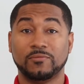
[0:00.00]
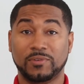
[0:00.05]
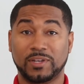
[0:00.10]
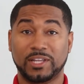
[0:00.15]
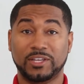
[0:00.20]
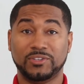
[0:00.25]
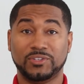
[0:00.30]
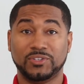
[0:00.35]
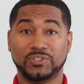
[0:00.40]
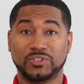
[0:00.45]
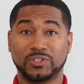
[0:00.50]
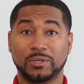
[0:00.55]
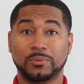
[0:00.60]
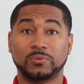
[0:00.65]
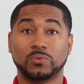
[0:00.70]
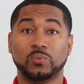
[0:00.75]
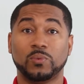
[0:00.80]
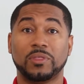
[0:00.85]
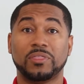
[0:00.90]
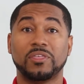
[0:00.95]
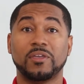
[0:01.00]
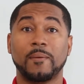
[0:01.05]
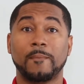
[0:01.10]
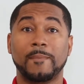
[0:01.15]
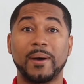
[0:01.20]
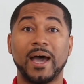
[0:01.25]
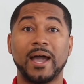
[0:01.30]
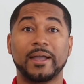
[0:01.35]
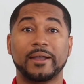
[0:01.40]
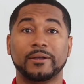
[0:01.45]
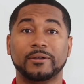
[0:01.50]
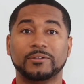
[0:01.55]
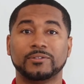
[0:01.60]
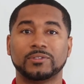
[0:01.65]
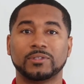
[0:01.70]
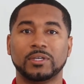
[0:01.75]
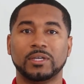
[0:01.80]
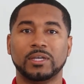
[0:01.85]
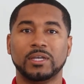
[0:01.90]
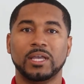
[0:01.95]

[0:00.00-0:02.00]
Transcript: relationships with your buyers